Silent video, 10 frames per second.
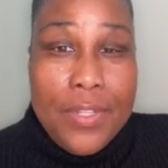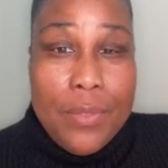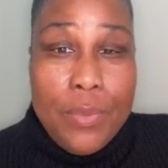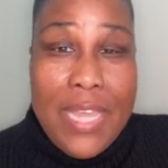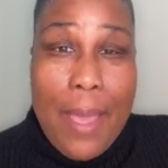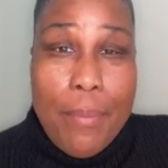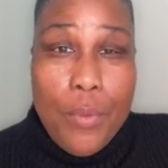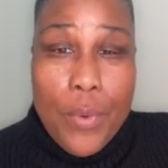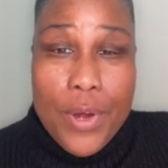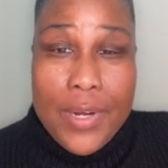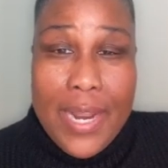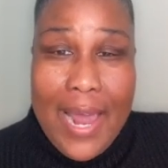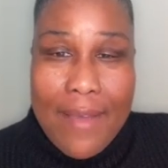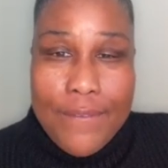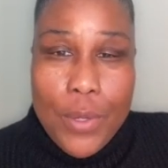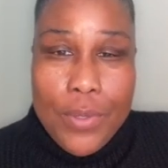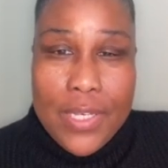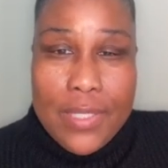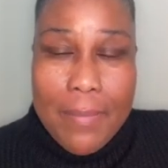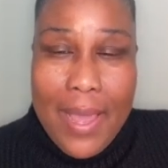For the type of work that I
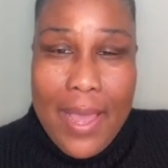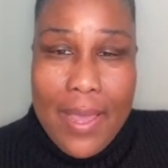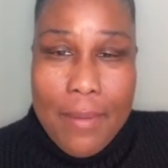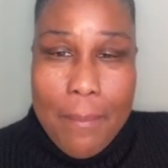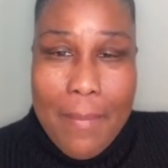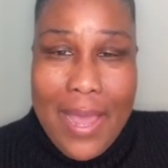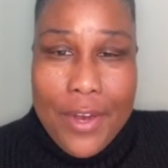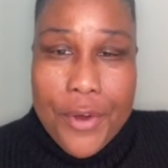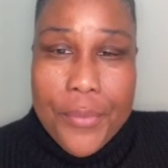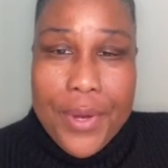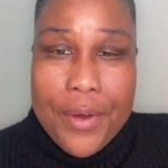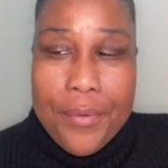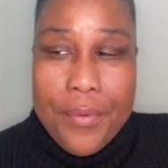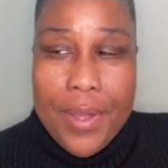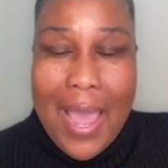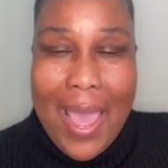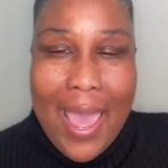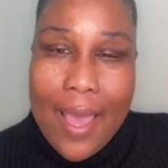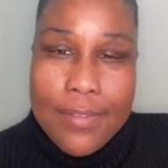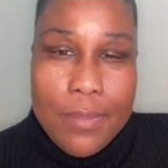focus my career on, I
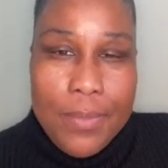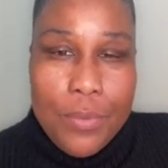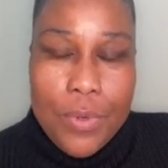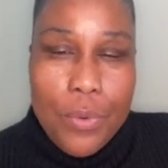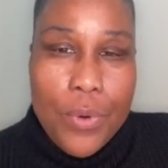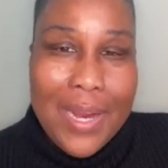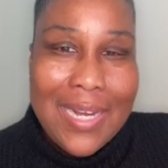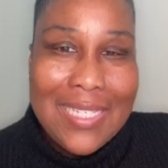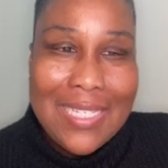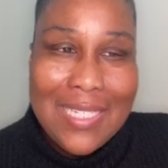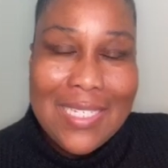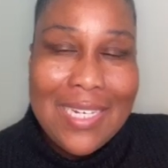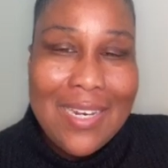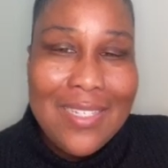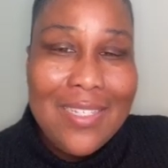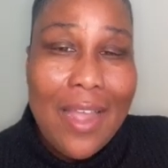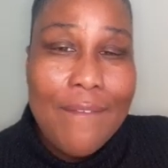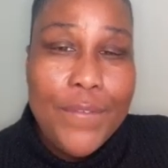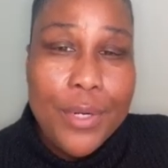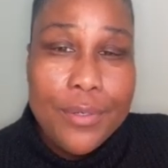have to be with an organization that is
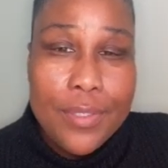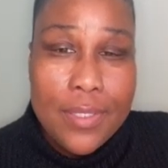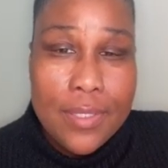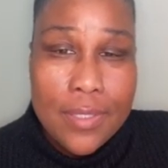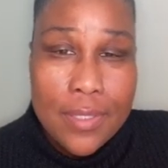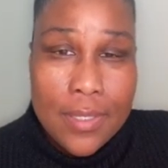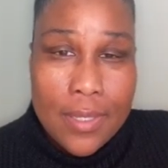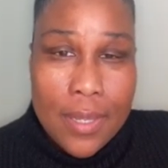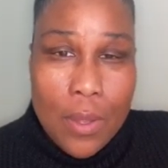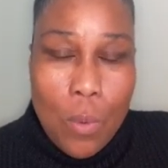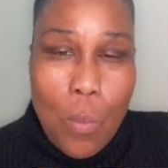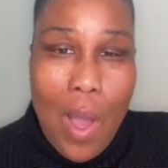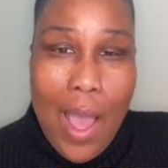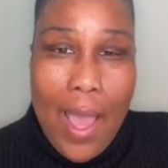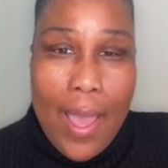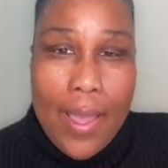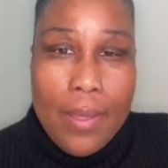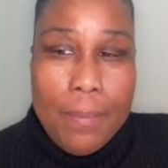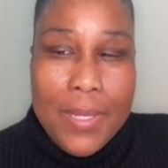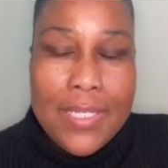diverse.
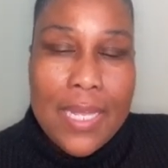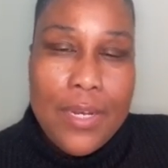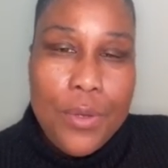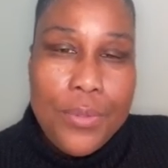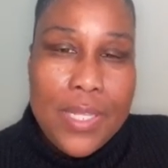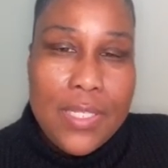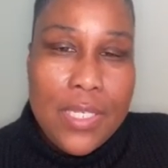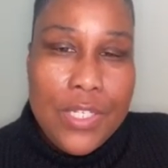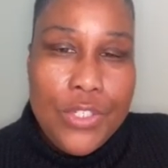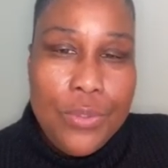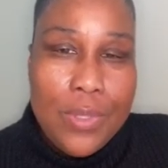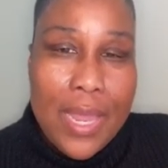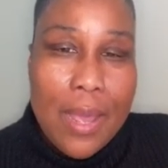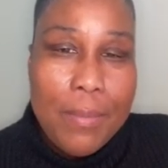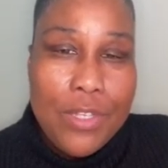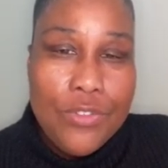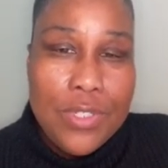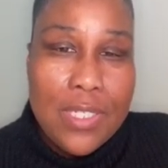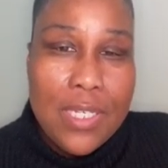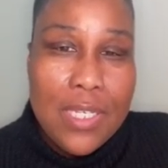Why? Because I know that the issue that I'm
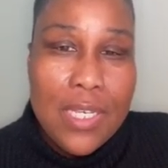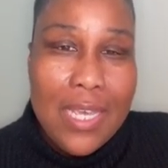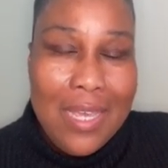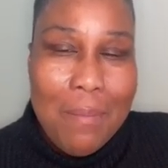interested in